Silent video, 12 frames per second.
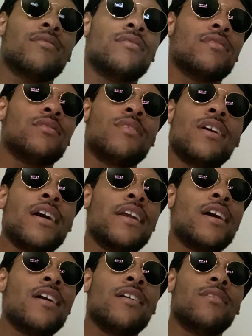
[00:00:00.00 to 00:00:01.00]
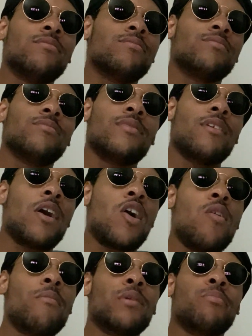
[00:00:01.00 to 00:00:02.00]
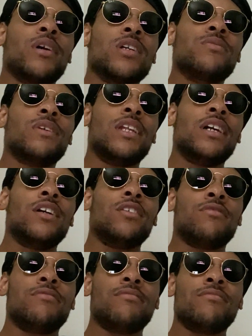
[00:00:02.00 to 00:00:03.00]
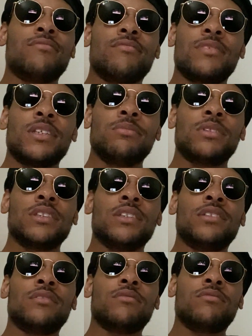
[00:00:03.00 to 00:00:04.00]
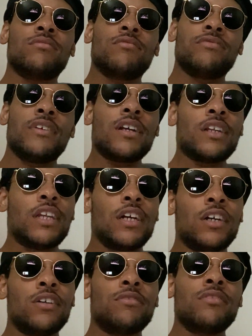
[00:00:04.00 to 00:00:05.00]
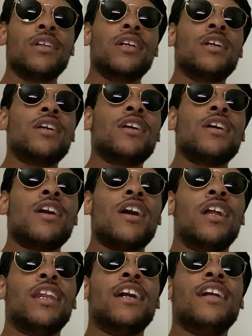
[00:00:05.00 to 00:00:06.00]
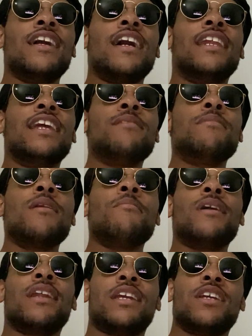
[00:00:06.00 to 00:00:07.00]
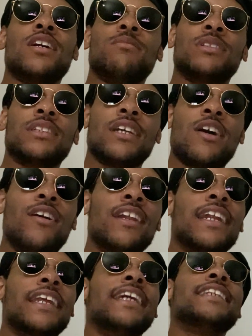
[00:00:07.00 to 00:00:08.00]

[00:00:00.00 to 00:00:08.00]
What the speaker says: That's why y'all. I don't be pressed for love. You know what I'm saying? Fuck love. I love my money. You know what I'm saying? All I need